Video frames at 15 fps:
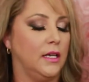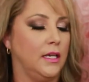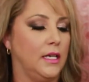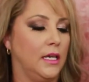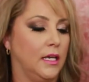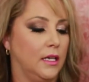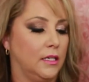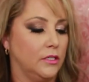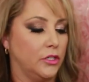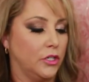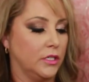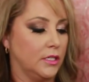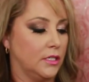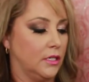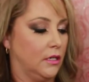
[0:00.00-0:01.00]
Again,
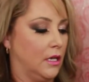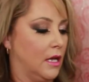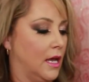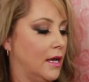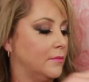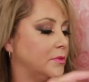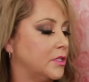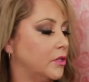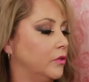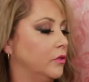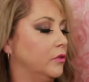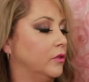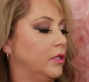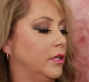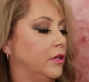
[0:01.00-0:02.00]
just
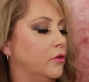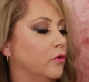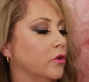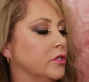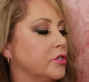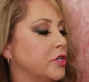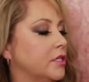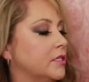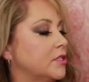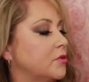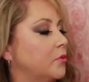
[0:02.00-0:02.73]
absolutely gorgeous.